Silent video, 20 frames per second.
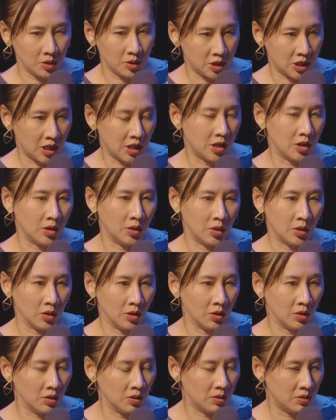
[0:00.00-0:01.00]

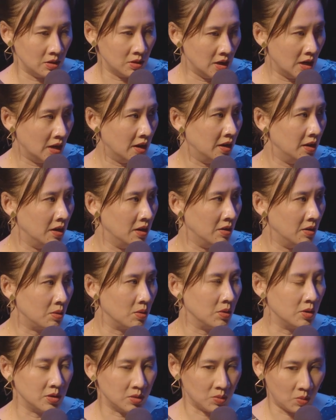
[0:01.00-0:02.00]
particular
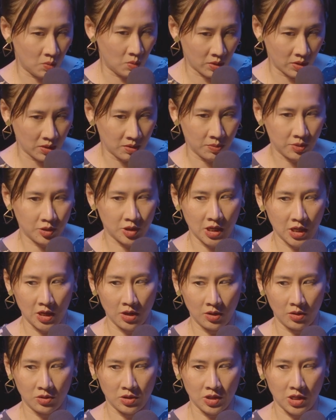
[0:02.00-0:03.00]
nun or this one
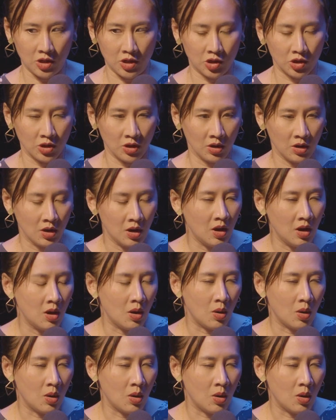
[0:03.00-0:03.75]
particular teacher